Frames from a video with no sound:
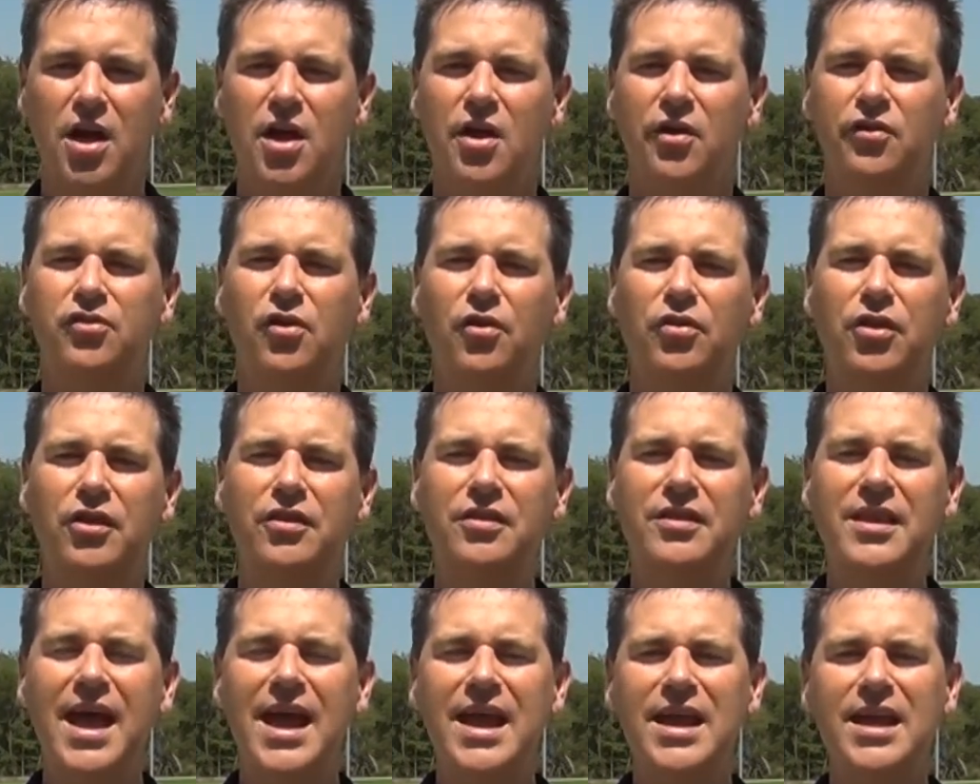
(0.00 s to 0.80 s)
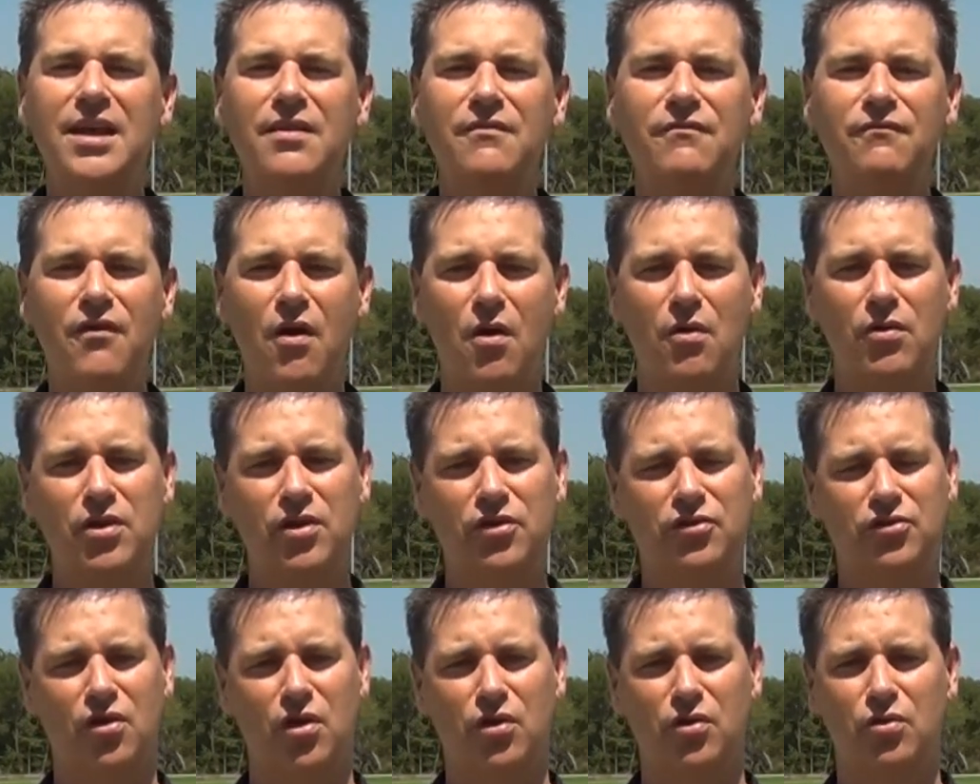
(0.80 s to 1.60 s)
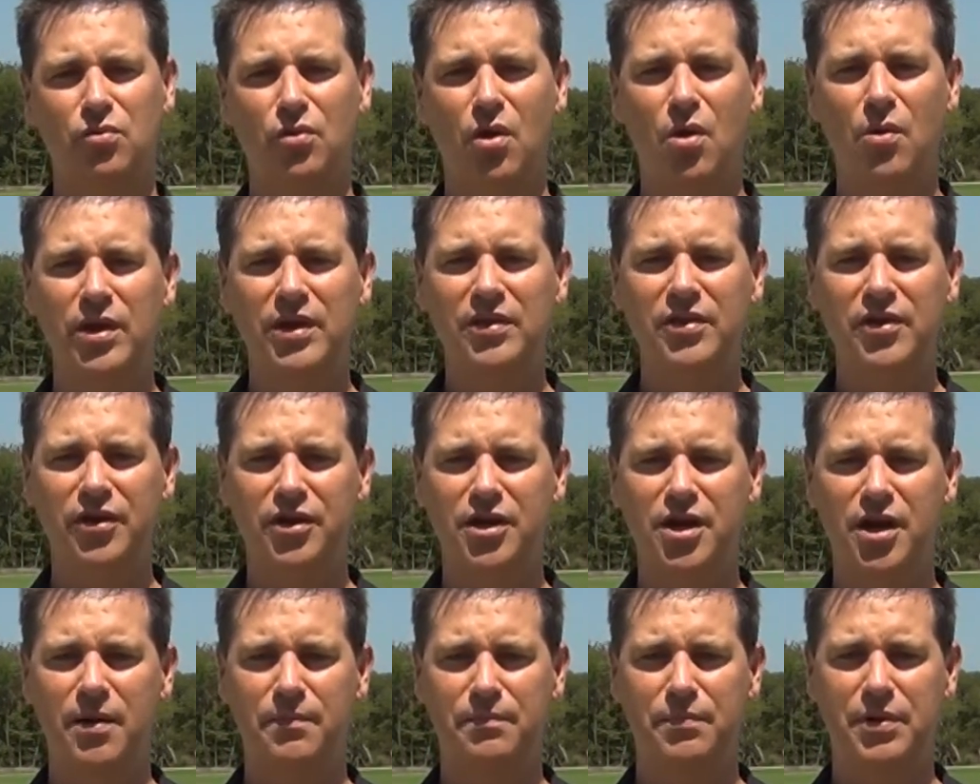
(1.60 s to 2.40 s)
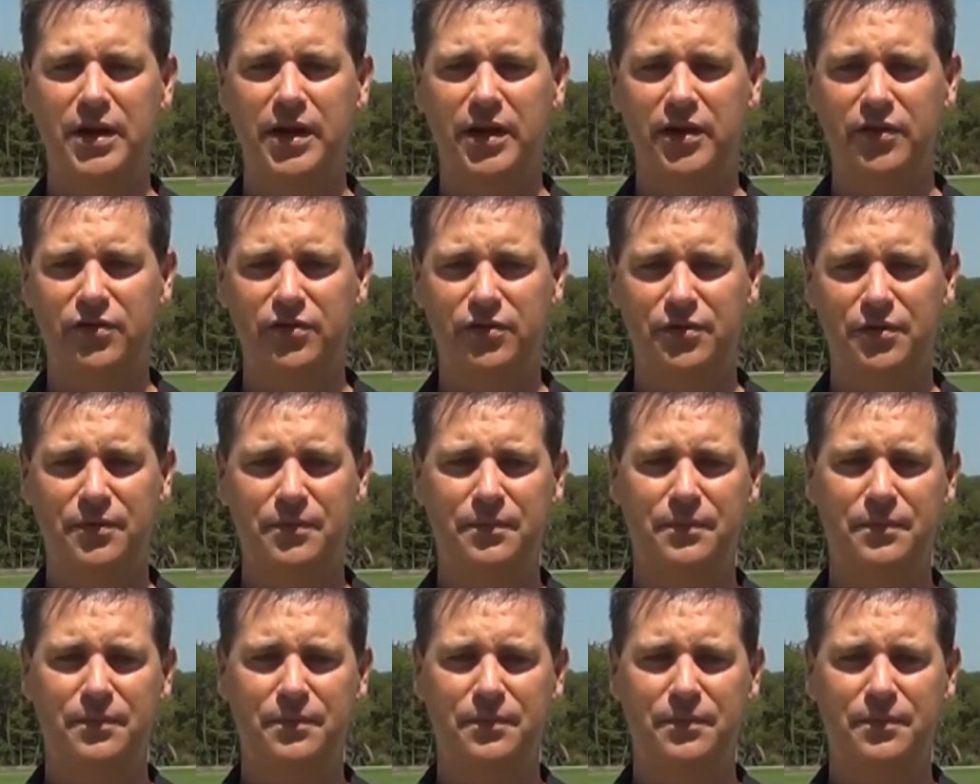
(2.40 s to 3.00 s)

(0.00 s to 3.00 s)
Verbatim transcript: so that they can focus on growing their companies.